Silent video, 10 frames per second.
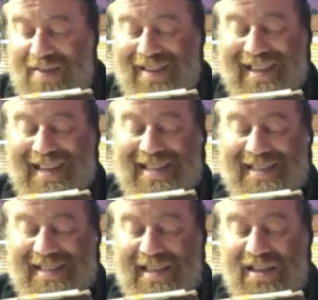even
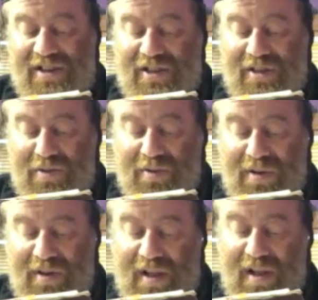consider shidduch
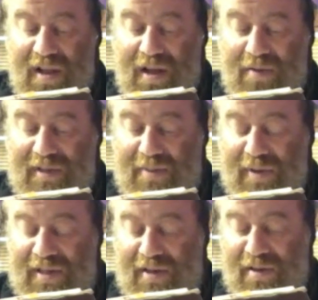with a
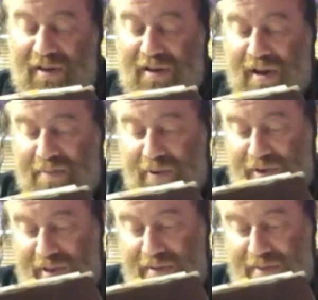particular
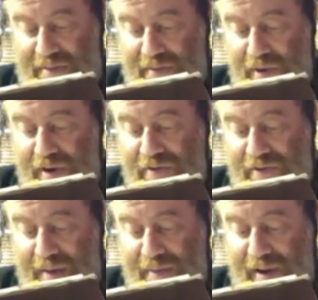person or a
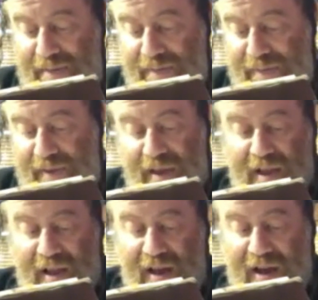family.
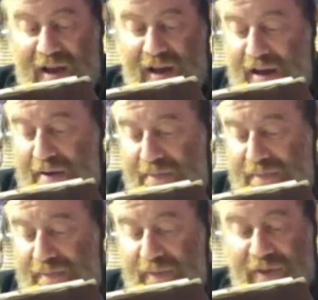
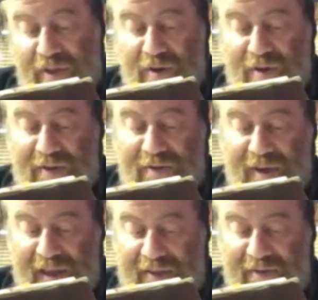Though
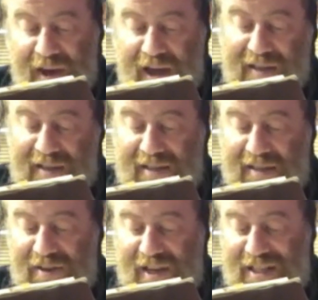in fact the
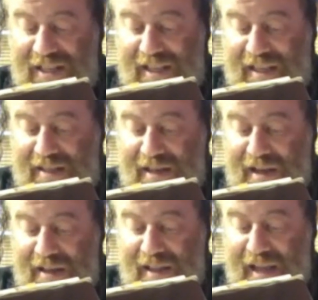situation need
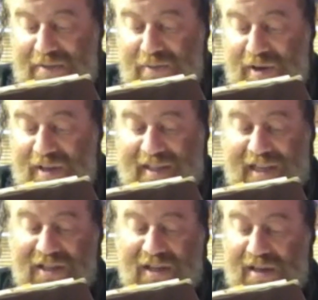not warrant
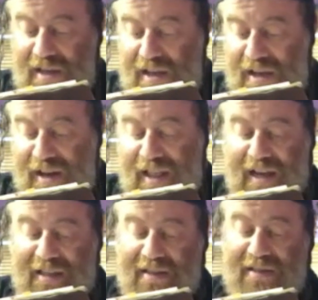such a
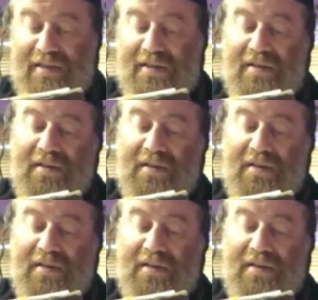reluctance.